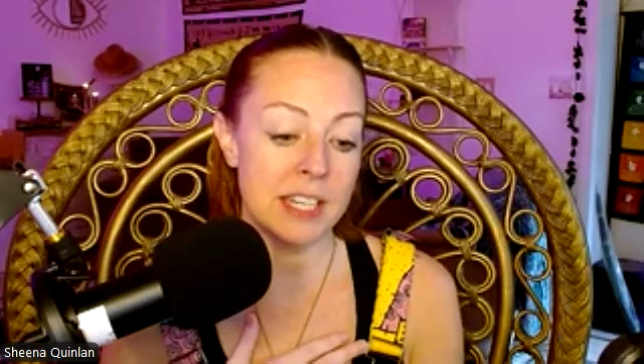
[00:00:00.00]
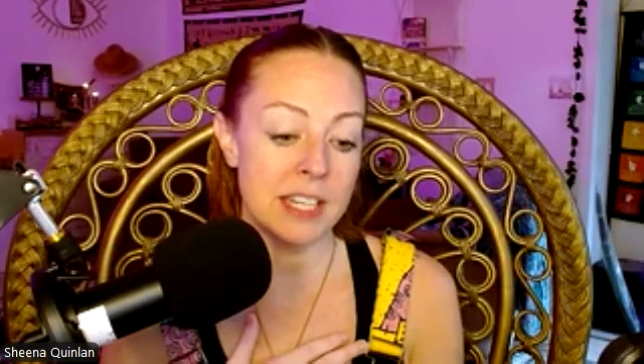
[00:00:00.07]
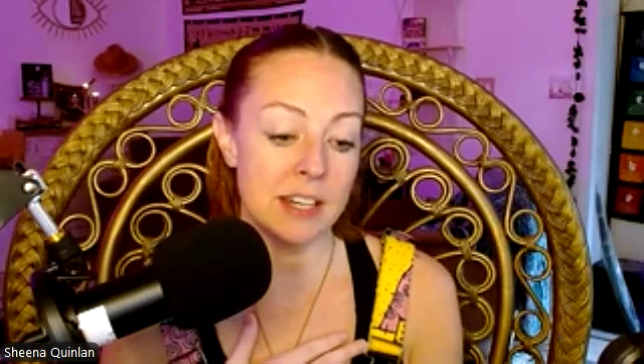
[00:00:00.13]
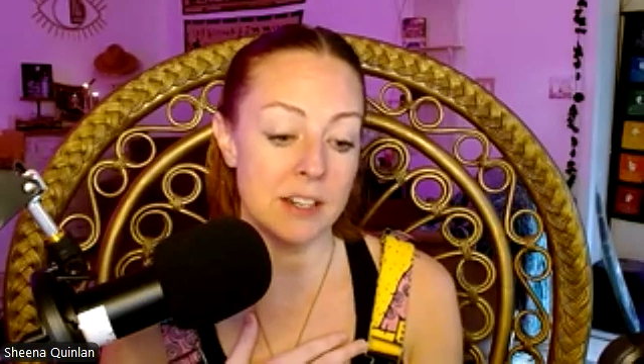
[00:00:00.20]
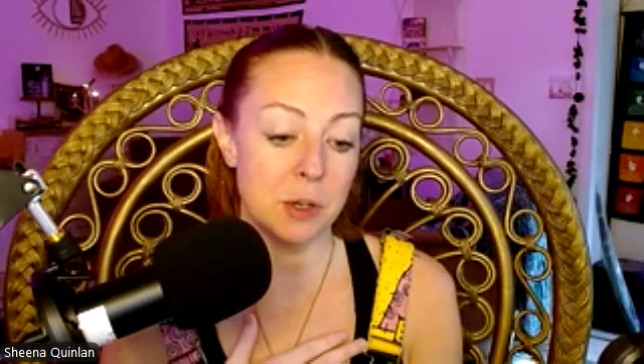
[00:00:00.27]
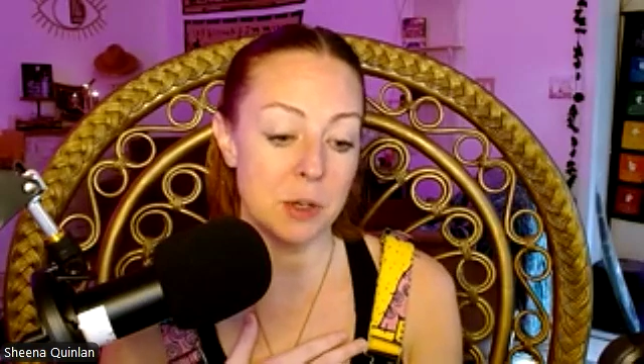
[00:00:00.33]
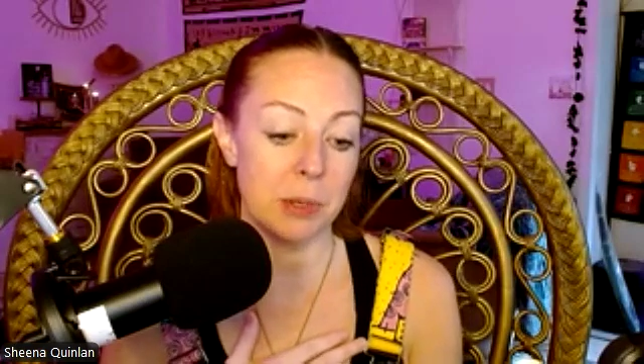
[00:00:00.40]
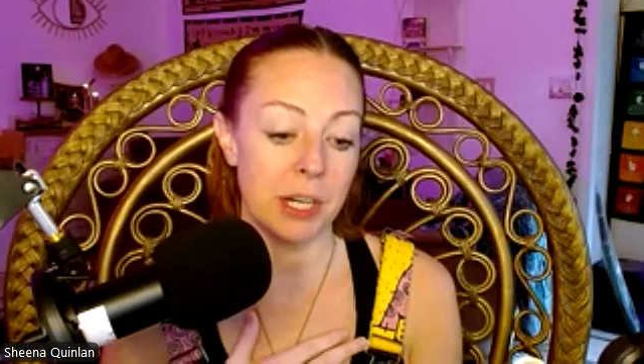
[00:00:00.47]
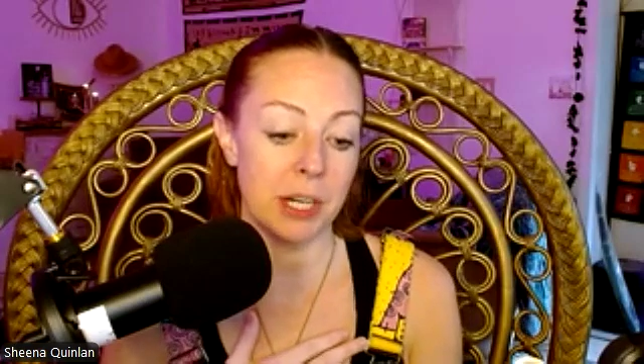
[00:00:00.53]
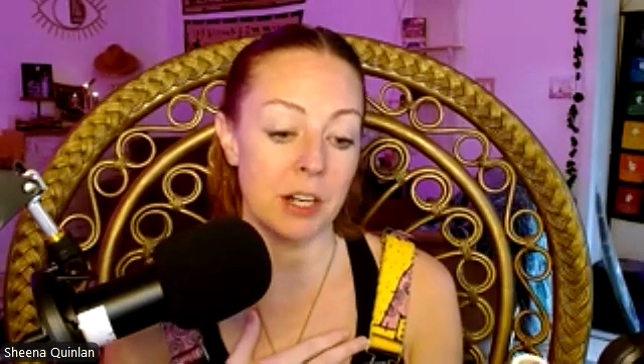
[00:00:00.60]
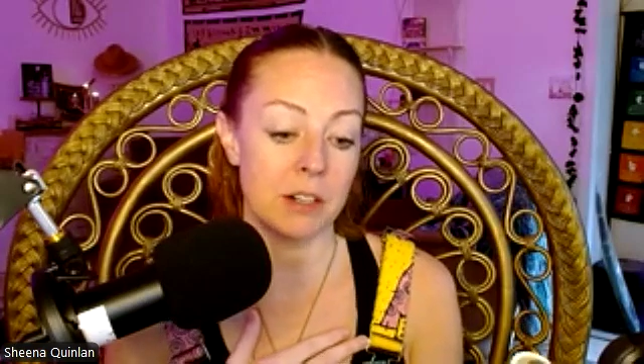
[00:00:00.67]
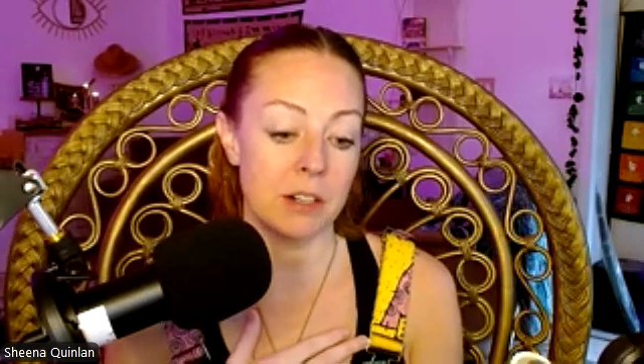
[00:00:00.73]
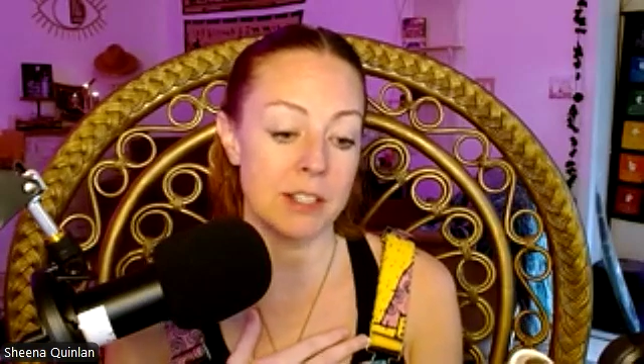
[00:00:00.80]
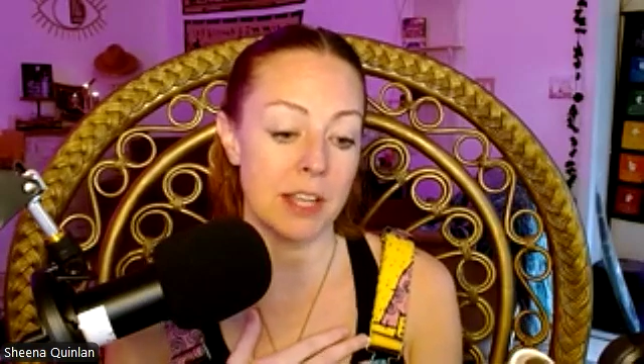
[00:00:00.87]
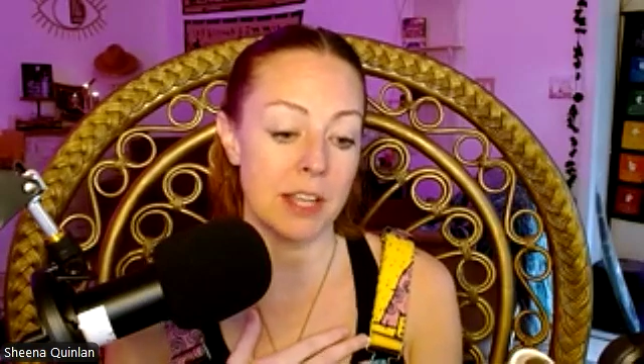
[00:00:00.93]
needed to bring
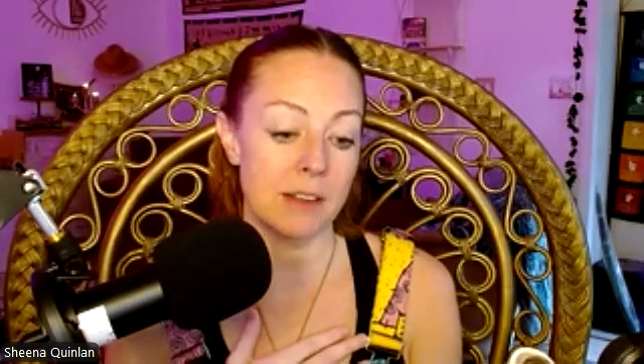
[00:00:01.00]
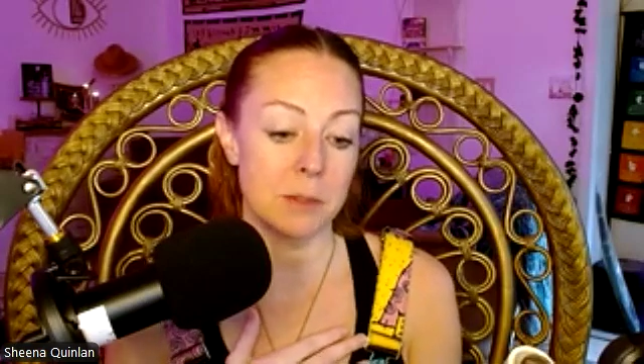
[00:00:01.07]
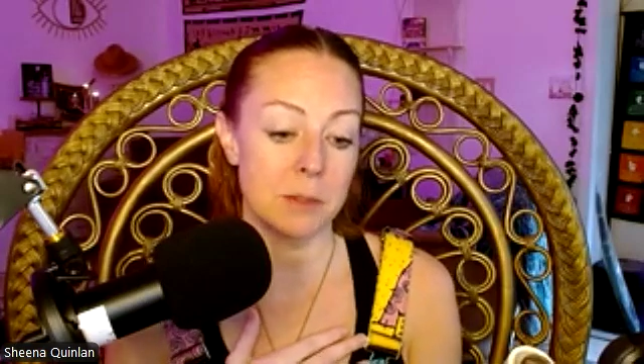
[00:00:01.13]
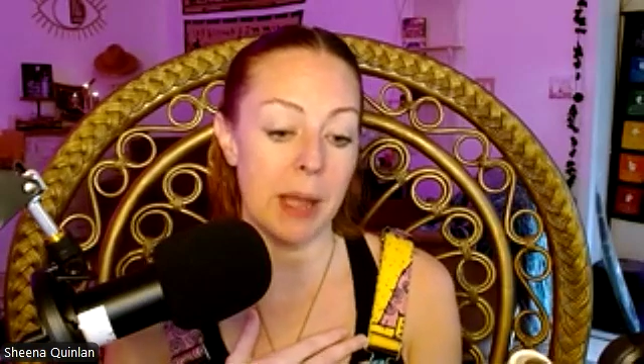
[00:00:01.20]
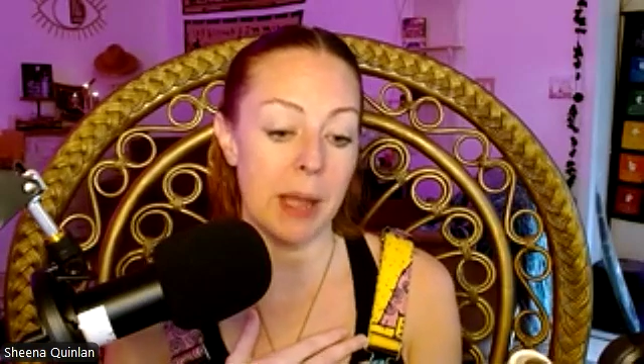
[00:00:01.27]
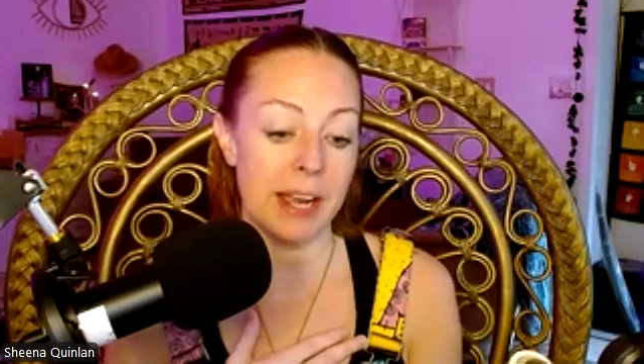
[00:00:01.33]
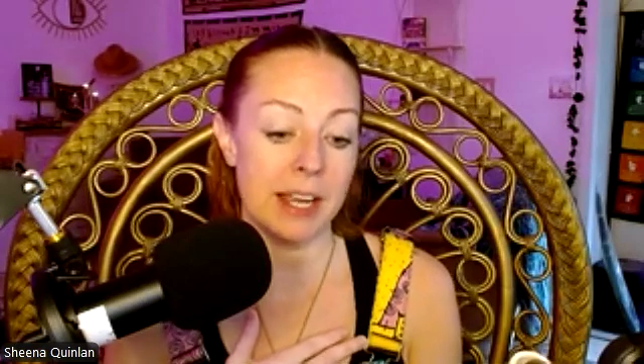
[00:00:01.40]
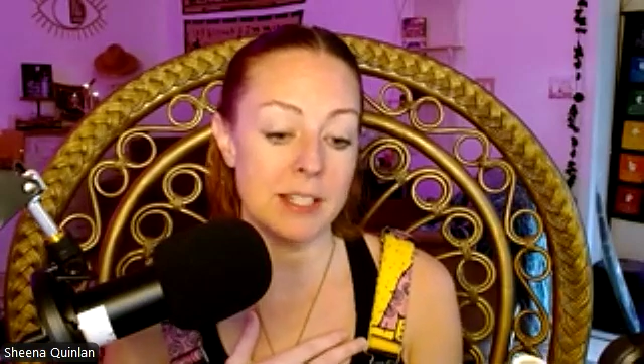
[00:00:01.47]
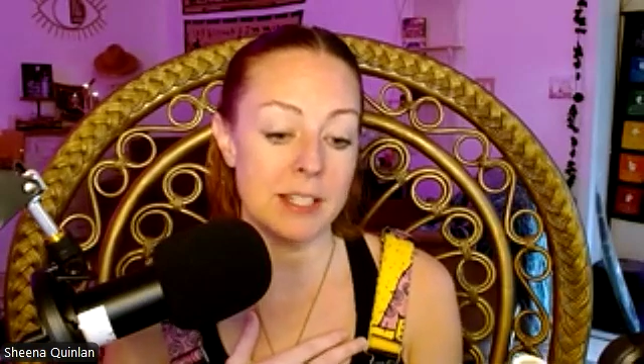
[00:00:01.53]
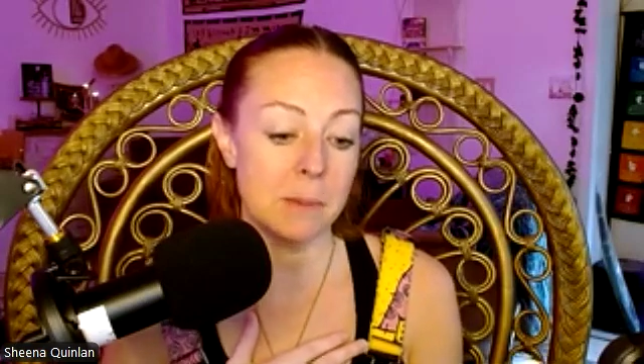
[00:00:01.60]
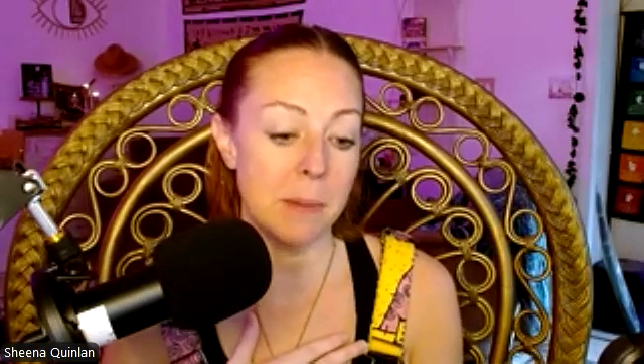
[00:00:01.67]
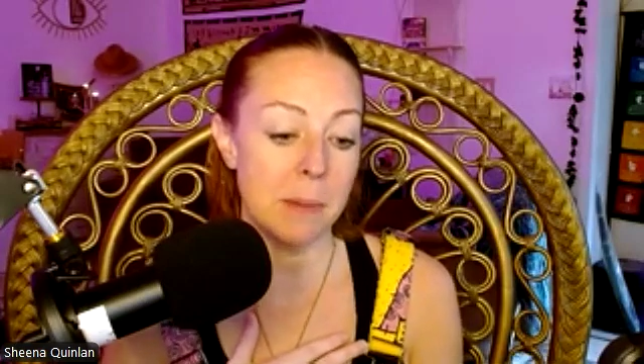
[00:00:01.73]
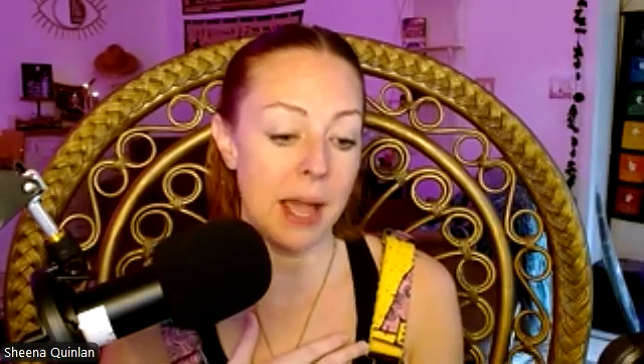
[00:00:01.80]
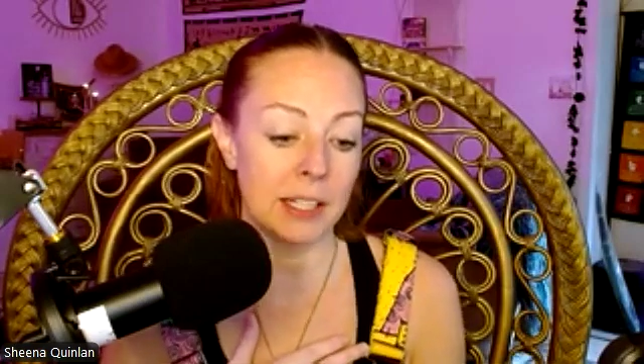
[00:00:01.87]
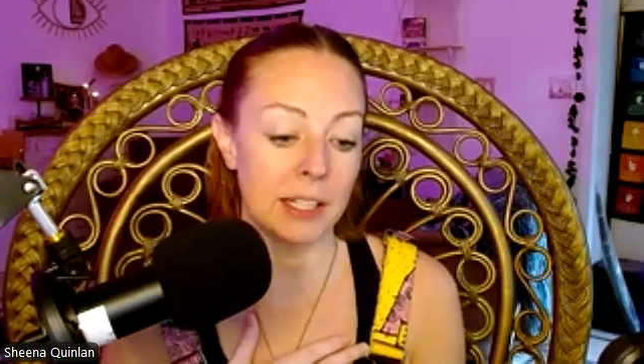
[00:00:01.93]
ourselves back into
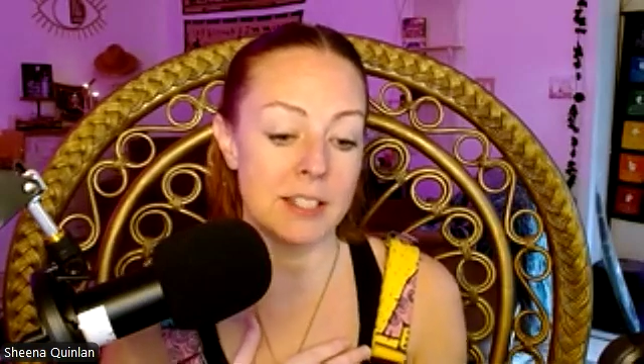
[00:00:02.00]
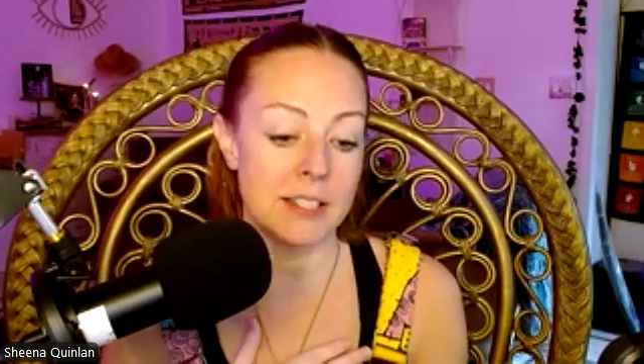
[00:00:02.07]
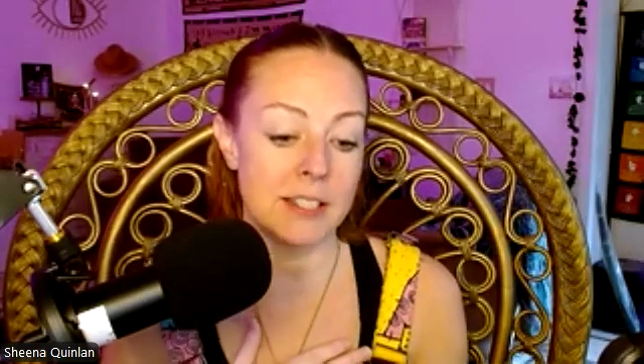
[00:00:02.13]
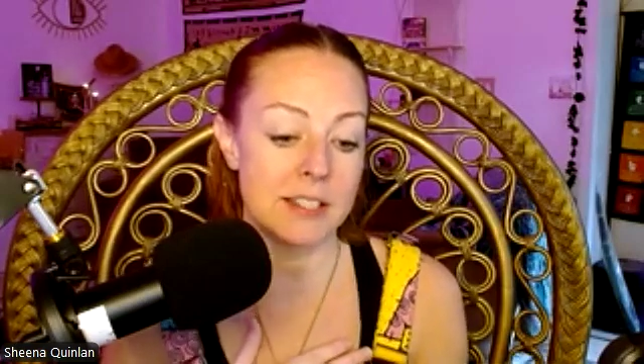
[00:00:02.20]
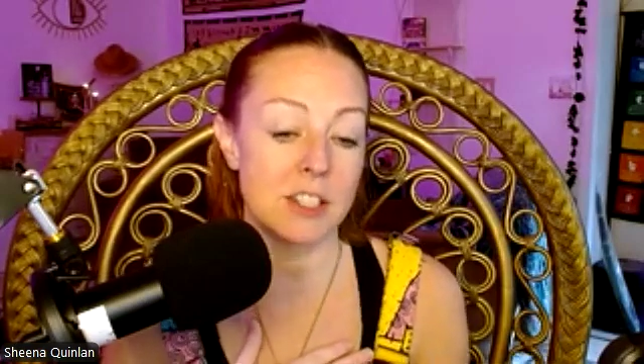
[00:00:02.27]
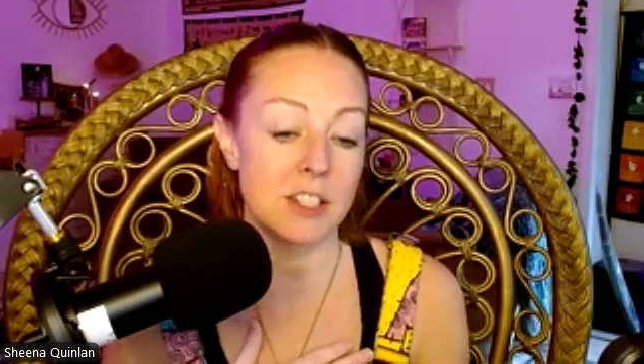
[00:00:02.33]
balance,